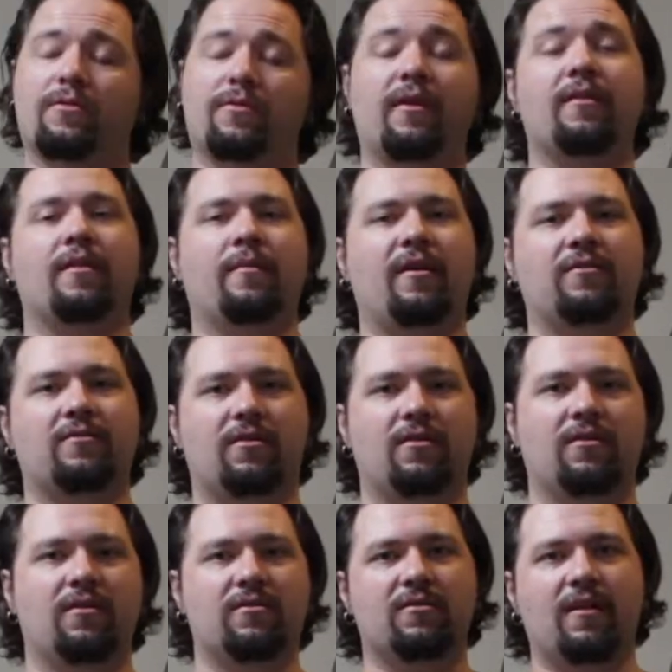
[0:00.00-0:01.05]
The great thing about
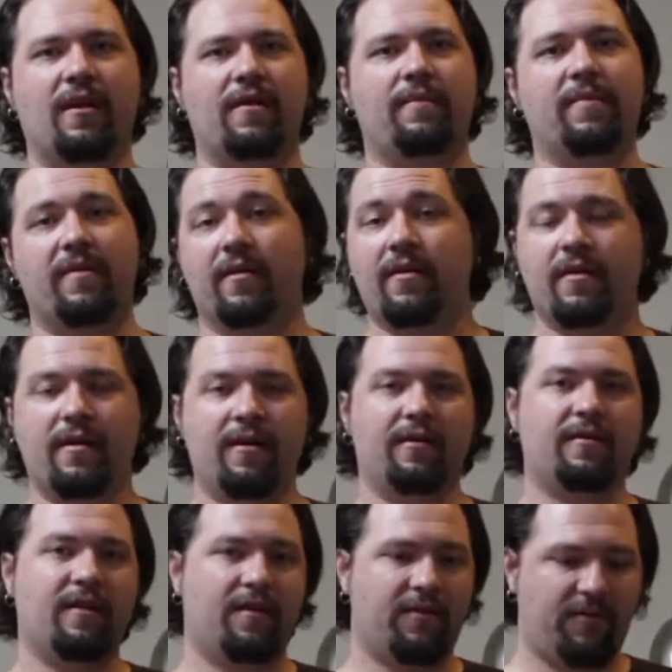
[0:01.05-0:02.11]
salt is that
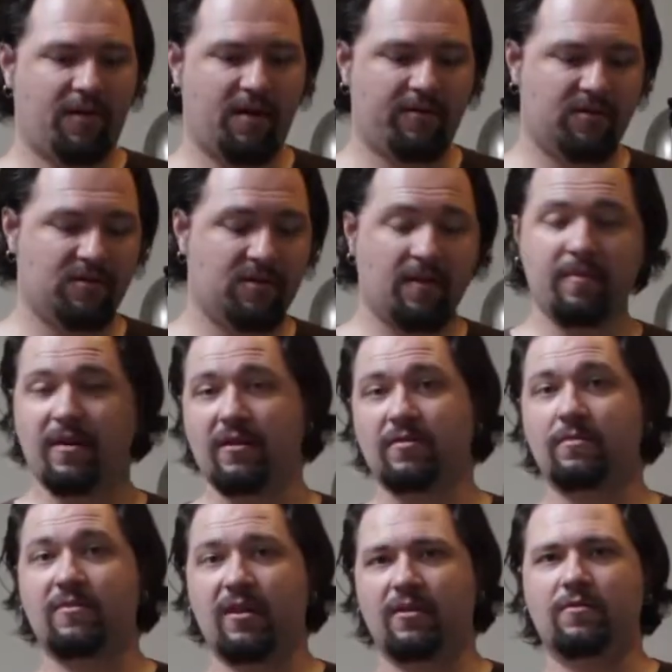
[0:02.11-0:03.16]
it takes flavors and makes
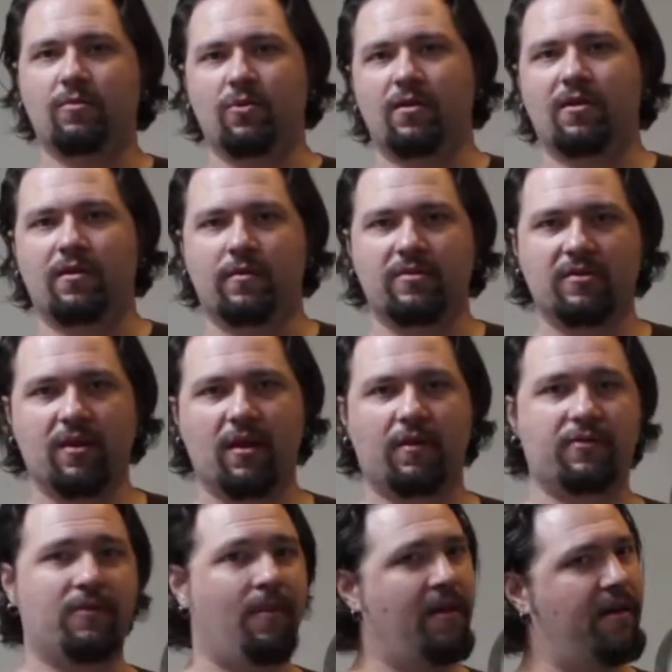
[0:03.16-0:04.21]
them taste more like
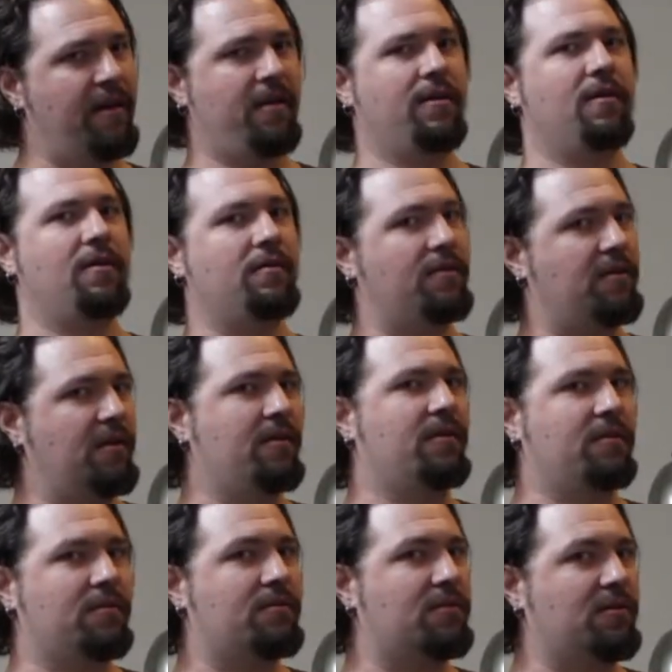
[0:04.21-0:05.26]
themselves. It
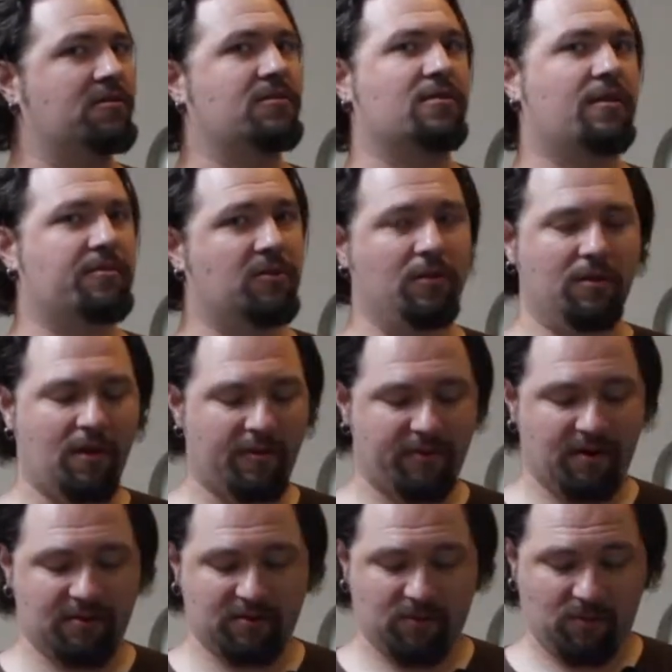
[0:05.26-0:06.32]
turns it up to
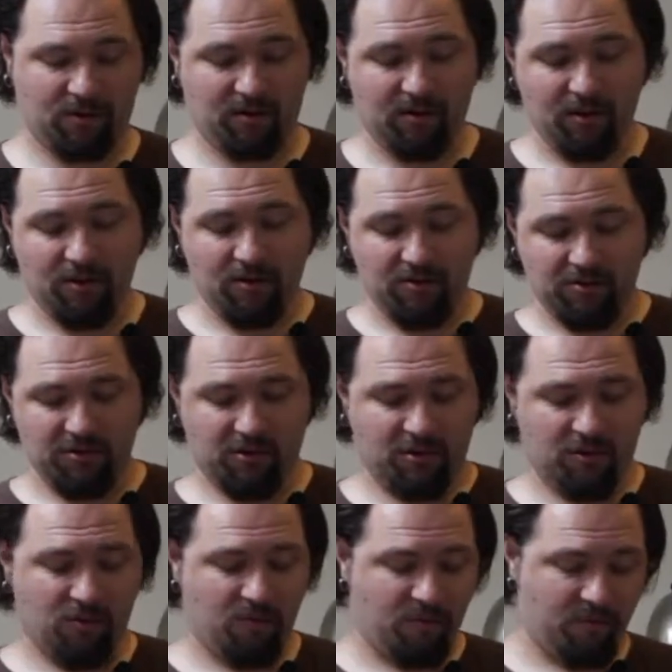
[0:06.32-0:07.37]
11, as it were.
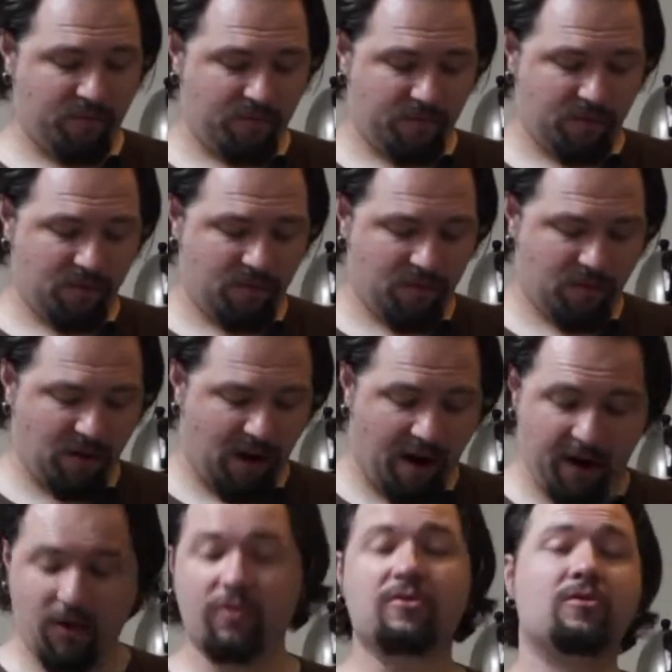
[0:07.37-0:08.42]
So,
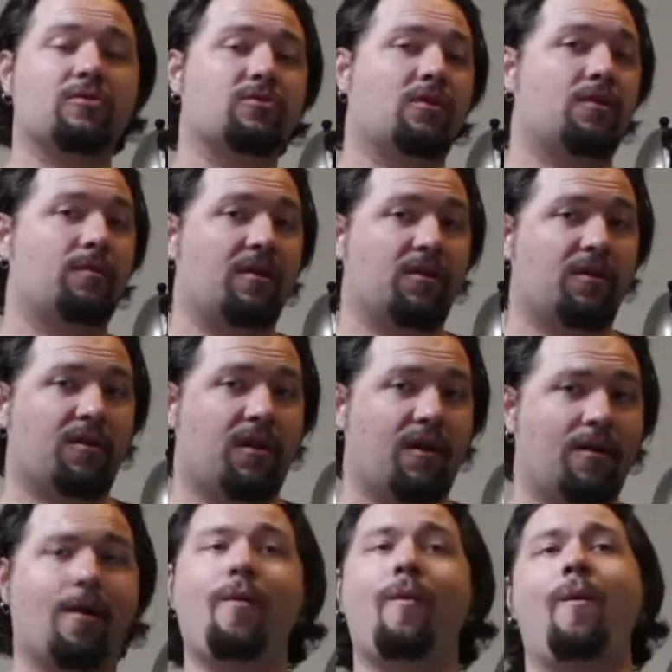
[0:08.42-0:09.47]
I always use salt in my cooking.